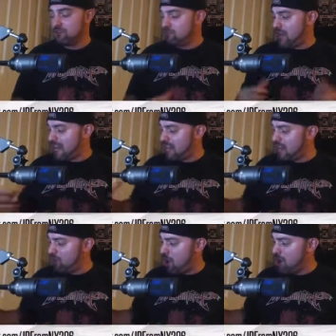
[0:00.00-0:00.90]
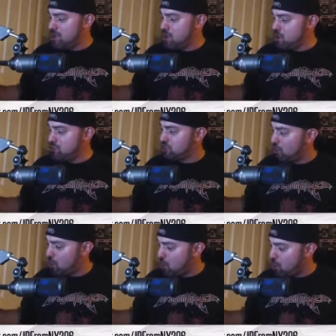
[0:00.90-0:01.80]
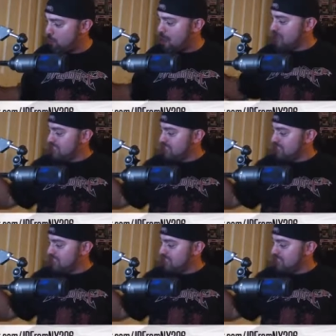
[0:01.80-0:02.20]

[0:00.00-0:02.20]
right here on YouTube.com.